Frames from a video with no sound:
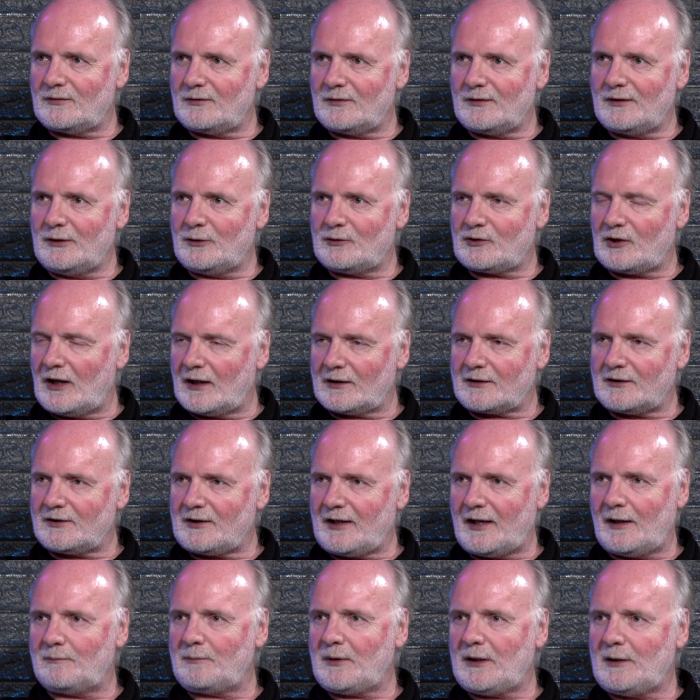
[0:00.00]
you talk to
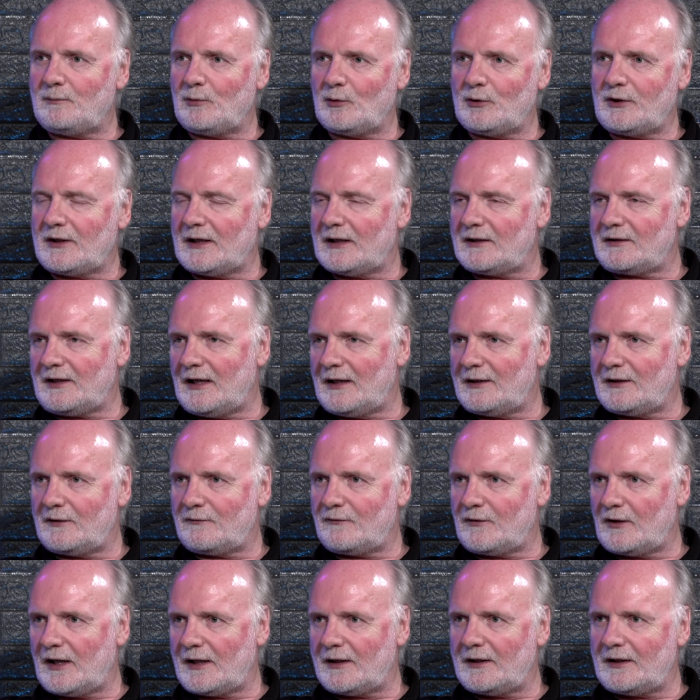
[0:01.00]
10 people, you get 10
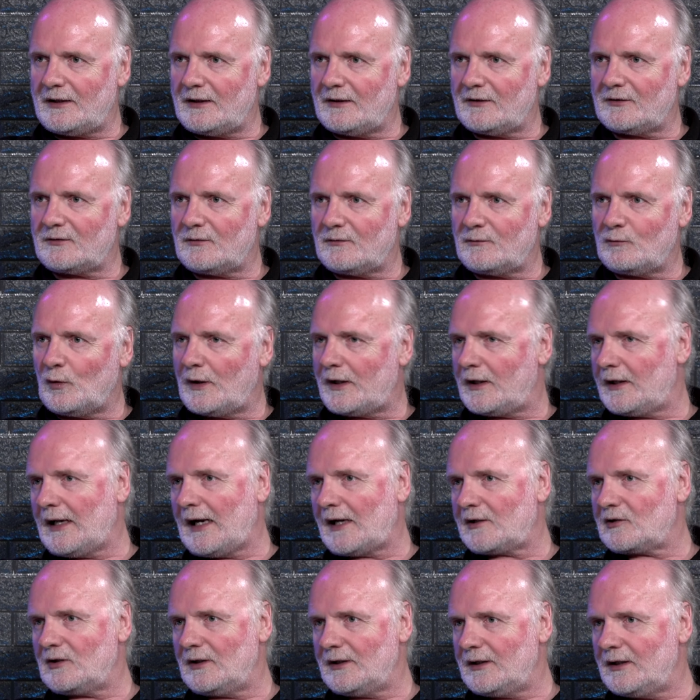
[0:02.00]
different ideas of what it
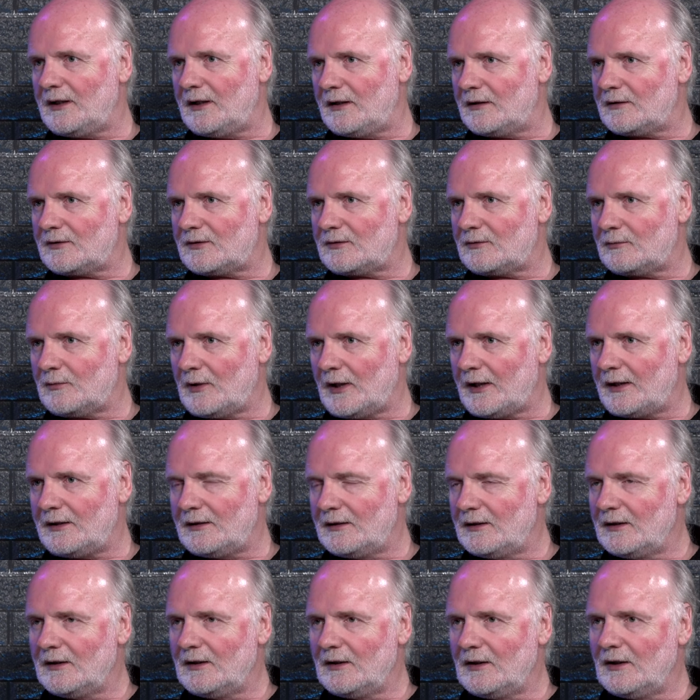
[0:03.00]
actually is,
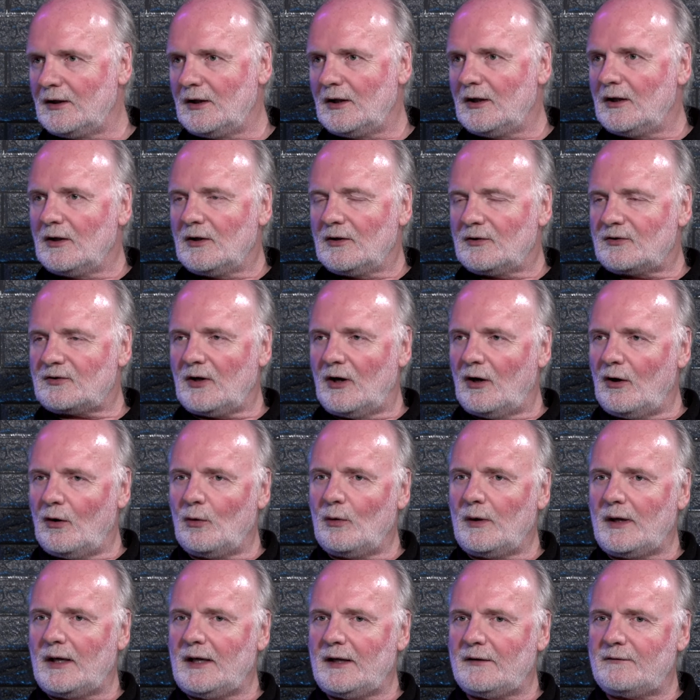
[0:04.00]
right?
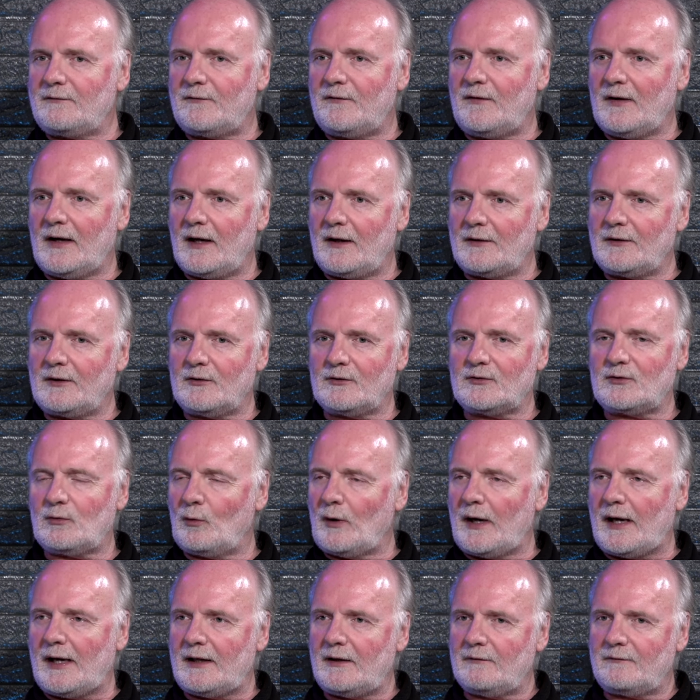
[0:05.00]
So if there's a
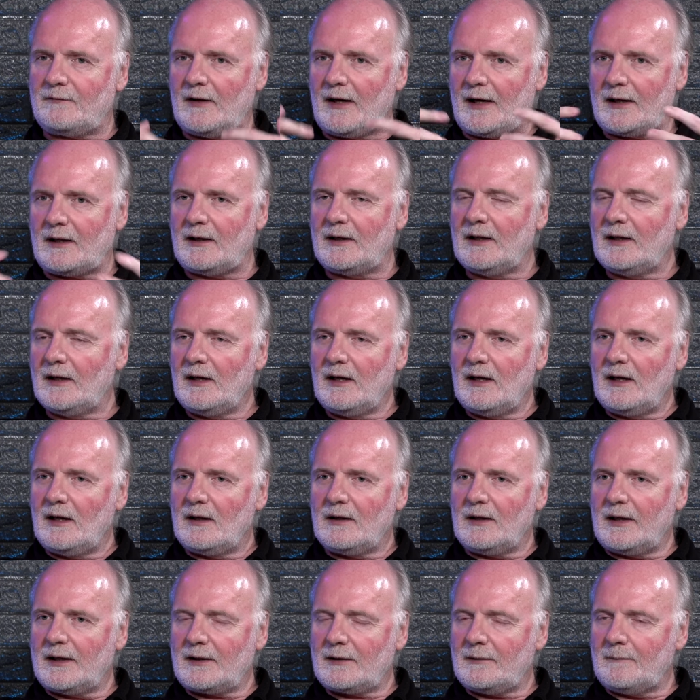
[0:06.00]
way to finally,
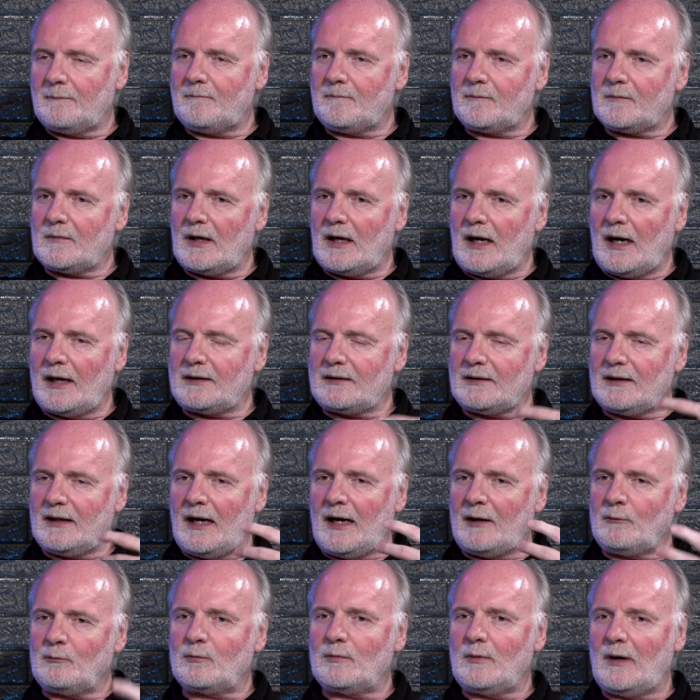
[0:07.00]
like, I
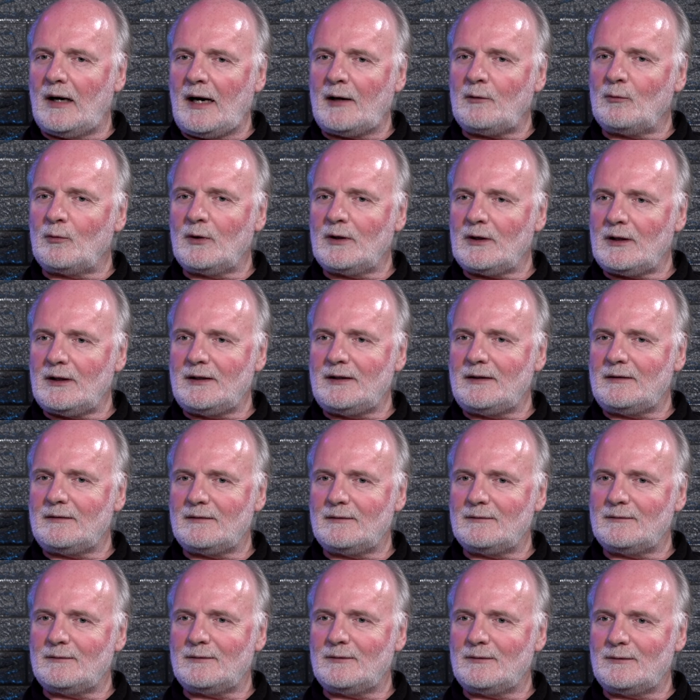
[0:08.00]
really,
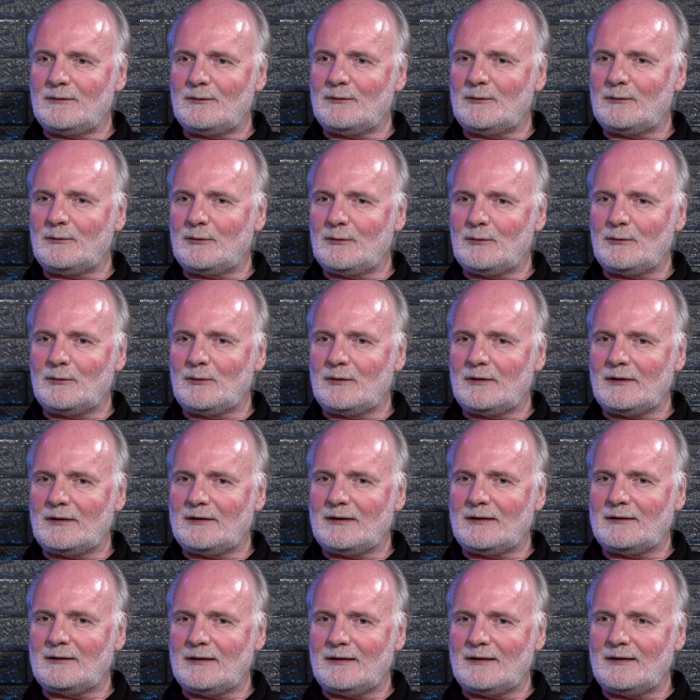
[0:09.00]

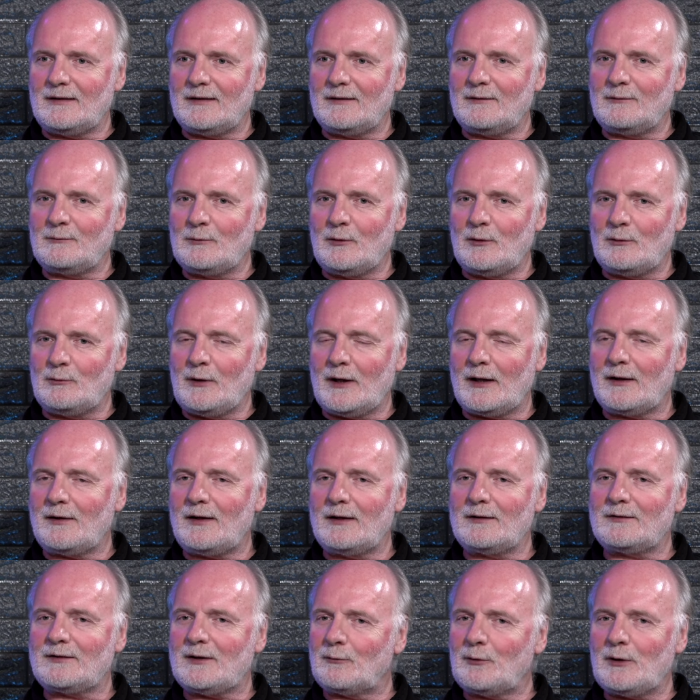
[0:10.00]
one of the
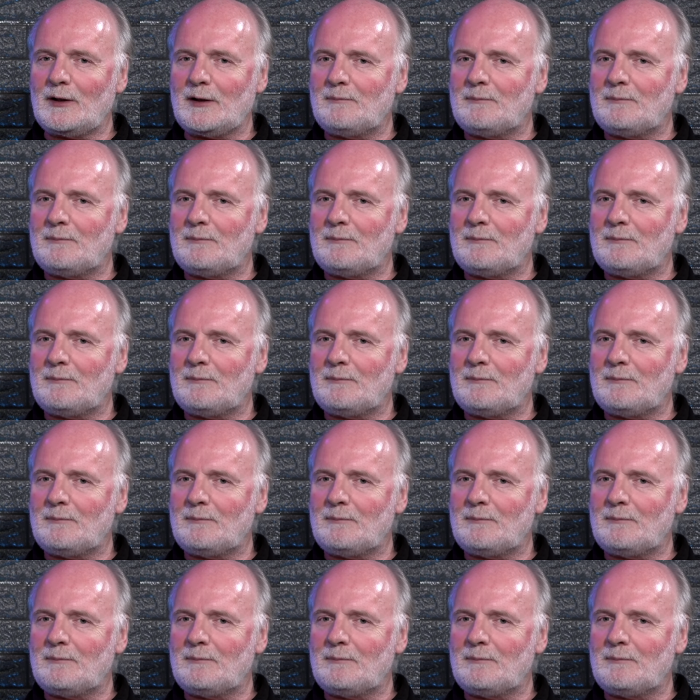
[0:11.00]
things that really